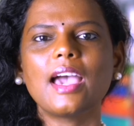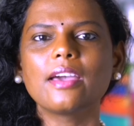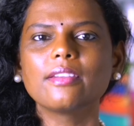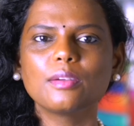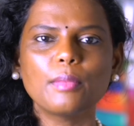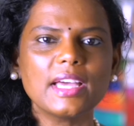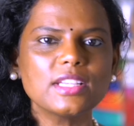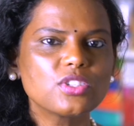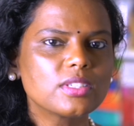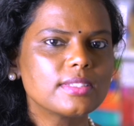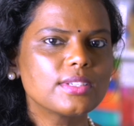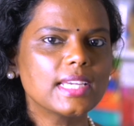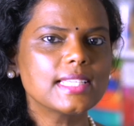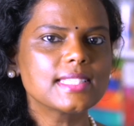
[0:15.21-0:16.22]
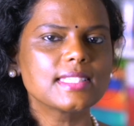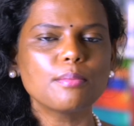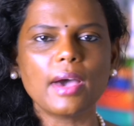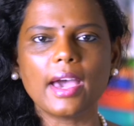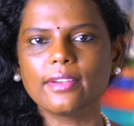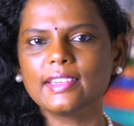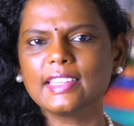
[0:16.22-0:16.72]
I read magical realism,
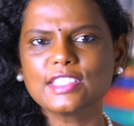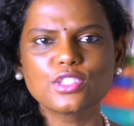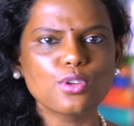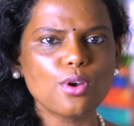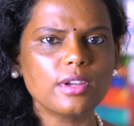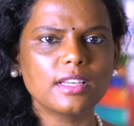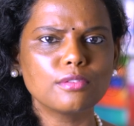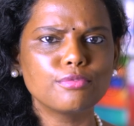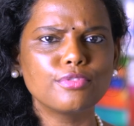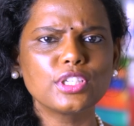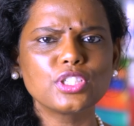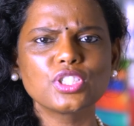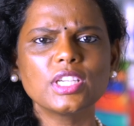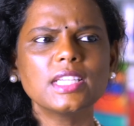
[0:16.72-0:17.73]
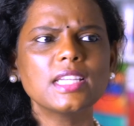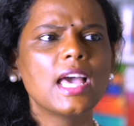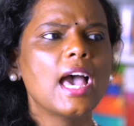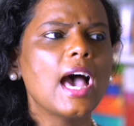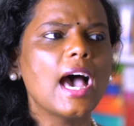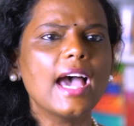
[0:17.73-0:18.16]
I read historical fiction,